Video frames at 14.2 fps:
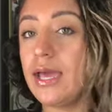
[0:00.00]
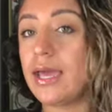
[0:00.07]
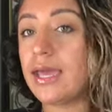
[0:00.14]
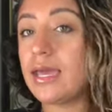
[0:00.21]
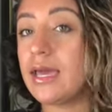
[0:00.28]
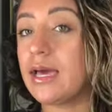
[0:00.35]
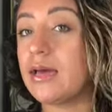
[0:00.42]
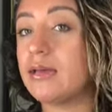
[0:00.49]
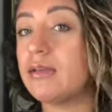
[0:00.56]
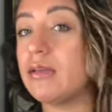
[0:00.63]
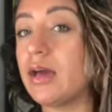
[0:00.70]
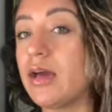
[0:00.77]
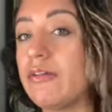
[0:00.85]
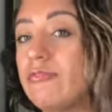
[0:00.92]

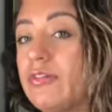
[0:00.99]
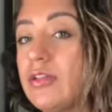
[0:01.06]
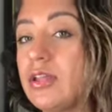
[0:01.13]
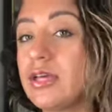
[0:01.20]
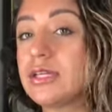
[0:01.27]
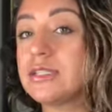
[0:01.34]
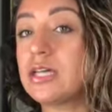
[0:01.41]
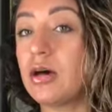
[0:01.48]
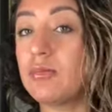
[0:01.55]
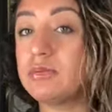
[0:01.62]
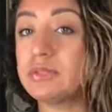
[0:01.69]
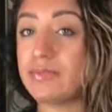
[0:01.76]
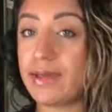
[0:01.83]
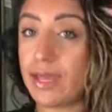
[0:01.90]
and I feel like it's
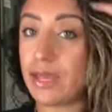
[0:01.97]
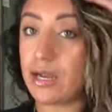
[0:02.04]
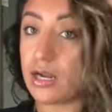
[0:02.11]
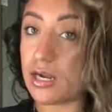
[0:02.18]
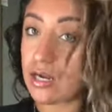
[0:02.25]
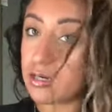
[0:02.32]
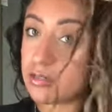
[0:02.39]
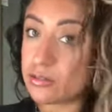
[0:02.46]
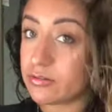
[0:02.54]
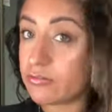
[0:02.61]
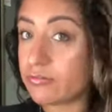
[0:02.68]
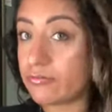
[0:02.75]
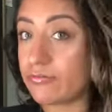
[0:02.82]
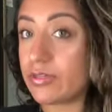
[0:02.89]
helped my hair
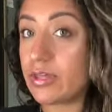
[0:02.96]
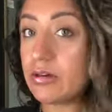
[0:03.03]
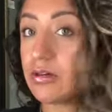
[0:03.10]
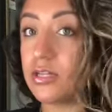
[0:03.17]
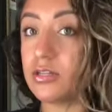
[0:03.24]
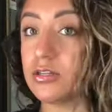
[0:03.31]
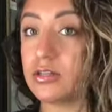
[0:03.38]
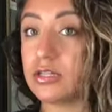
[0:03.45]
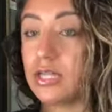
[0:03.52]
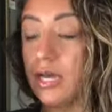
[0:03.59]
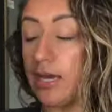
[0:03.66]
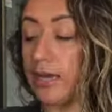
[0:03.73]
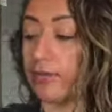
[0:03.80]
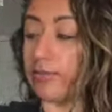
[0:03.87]
feel and look a
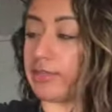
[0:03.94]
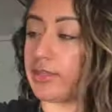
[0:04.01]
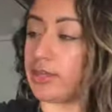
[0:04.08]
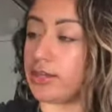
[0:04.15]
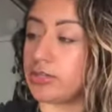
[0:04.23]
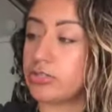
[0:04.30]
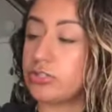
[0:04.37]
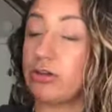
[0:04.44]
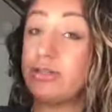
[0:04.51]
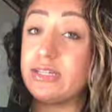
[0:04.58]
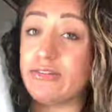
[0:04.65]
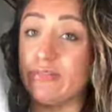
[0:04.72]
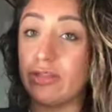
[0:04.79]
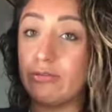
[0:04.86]
lot healthier, so I
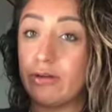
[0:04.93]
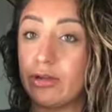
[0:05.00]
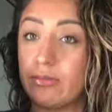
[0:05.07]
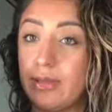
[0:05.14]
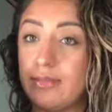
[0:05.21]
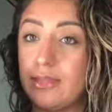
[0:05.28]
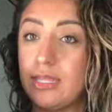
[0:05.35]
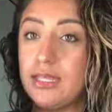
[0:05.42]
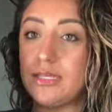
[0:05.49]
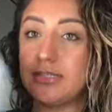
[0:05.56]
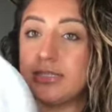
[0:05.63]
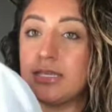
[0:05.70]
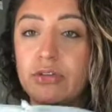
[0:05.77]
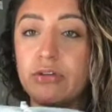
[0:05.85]
definitely recommend these.